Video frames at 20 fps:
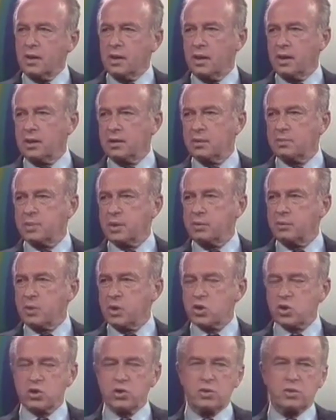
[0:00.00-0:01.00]
He had a
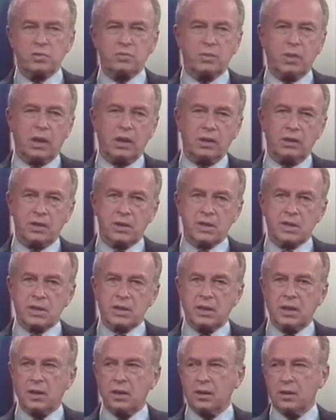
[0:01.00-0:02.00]
permission by
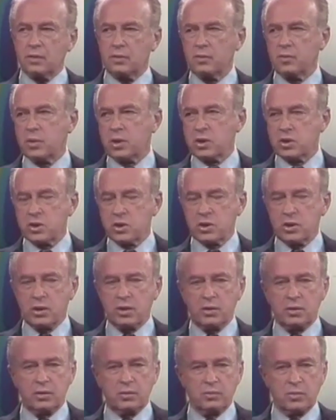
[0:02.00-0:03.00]
the Tsar,
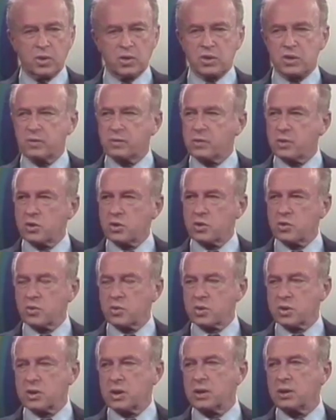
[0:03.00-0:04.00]
which most of the
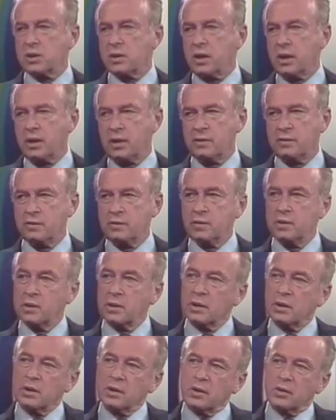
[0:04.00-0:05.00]
Jews didn't
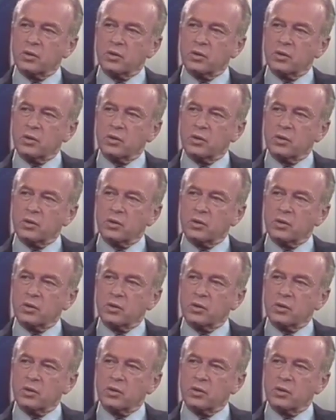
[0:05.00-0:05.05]
have,